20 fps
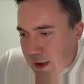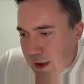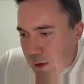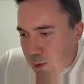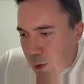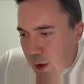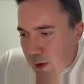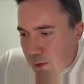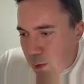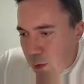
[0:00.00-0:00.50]
at
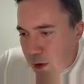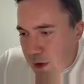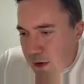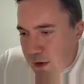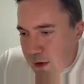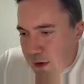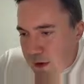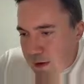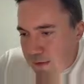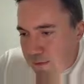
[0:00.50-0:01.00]
one point
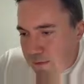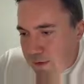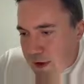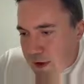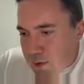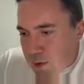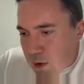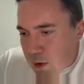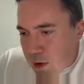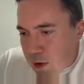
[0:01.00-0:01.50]

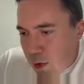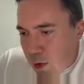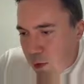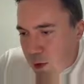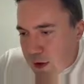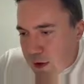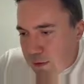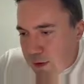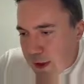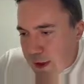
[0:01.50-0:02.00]
fixed protocol
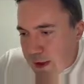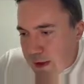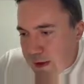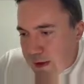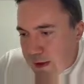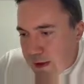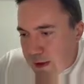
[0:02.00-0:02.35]
was created